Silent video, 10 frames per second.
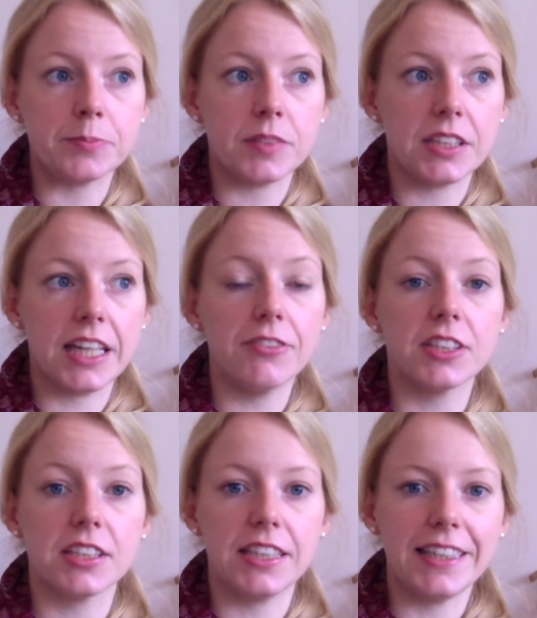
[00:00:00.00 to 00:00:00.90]

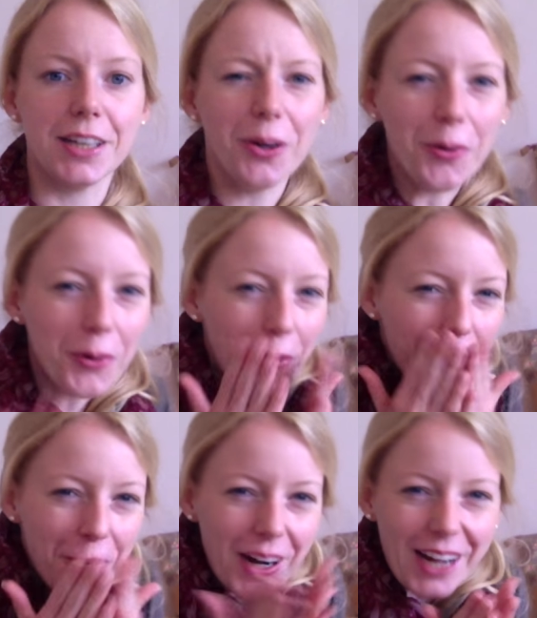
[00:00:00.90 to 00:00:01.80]
David's tea.
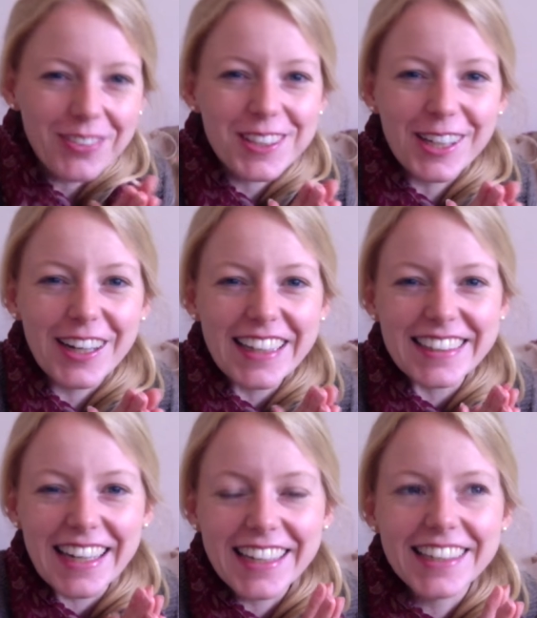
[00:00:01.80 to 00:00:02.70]
Oh, I'm so
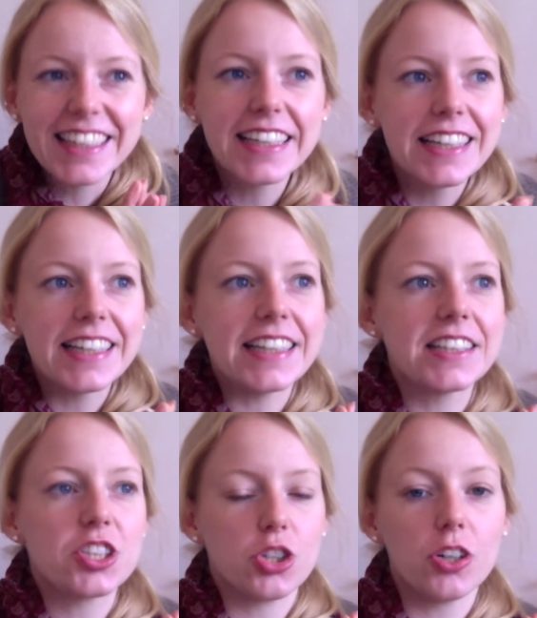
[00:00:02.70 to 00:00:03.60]
excited.
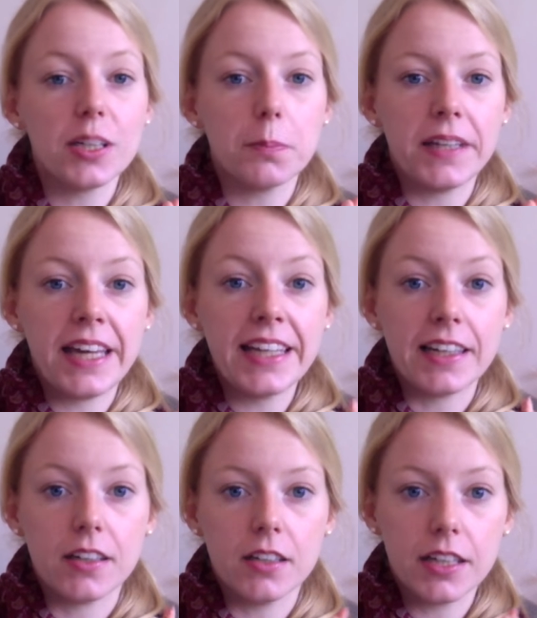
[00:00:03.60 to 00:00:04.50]
It's chocolate
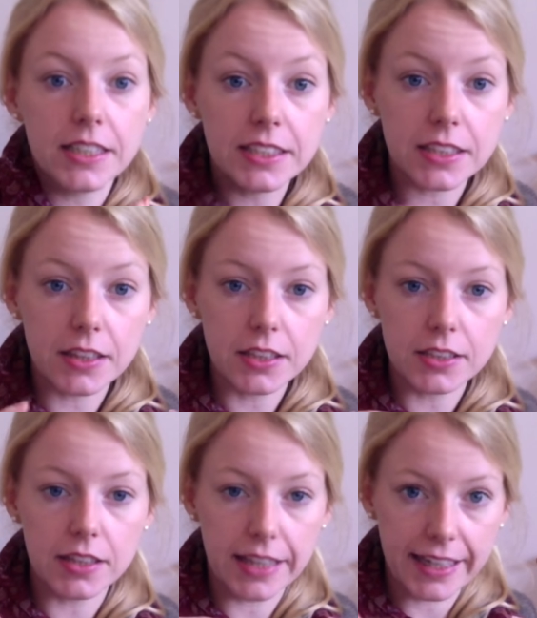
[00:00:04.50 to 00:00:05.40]
banana. It's
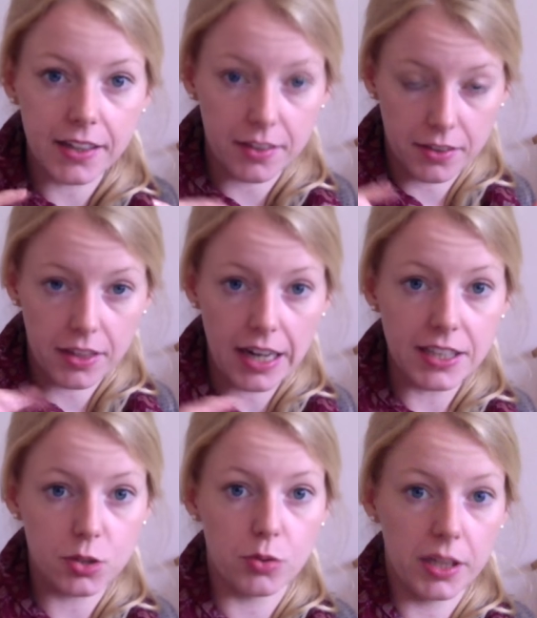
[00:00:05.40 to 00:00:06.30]
like the
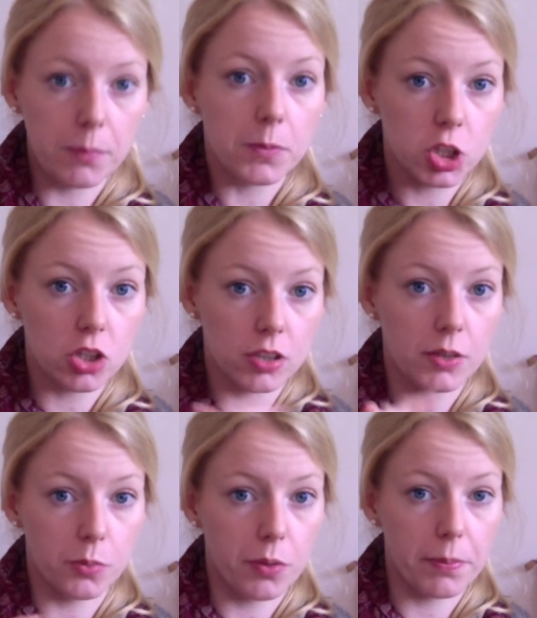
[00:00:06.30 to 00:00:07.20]
ice cream
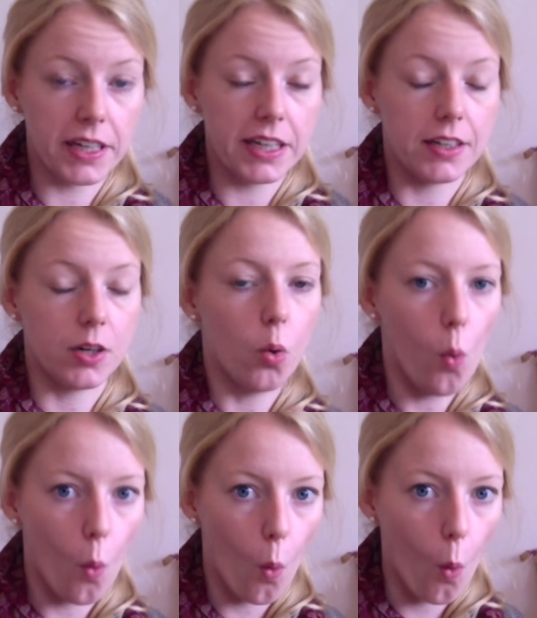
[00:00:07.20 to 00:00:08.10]
chocolate with banana.
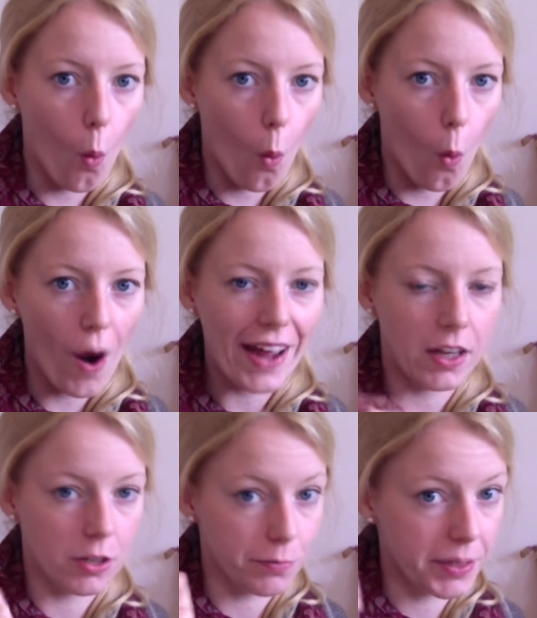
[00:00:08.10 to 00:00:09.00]
Oh, I
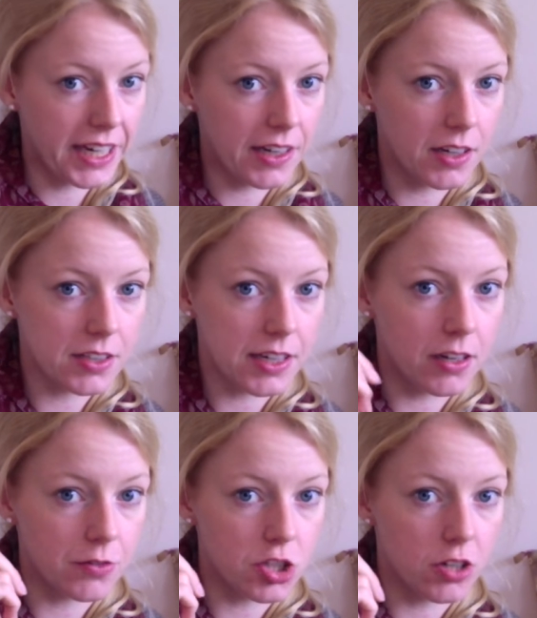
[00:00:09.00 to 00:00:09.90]
love bananas. I
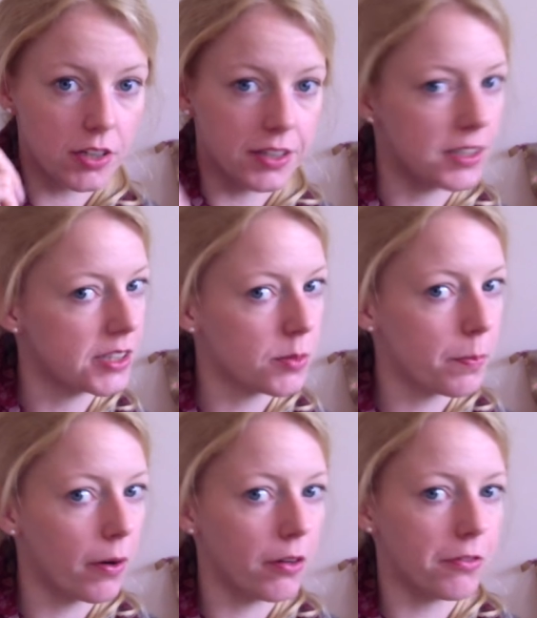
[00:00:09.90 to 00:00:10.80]
love chocolate. It's
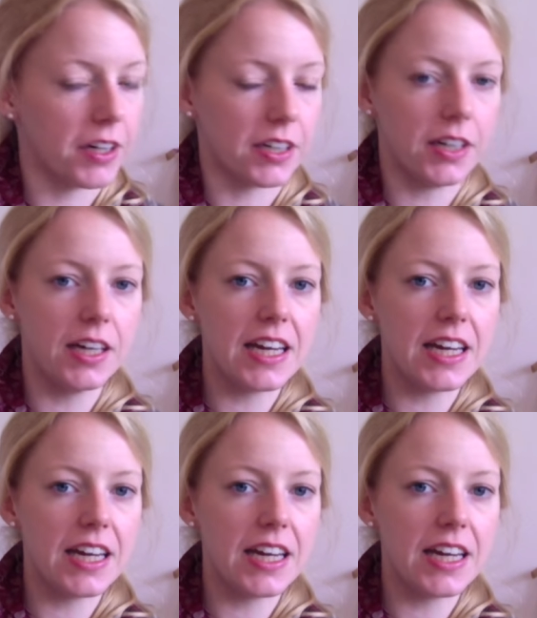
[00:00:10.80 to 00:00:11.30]
perfect.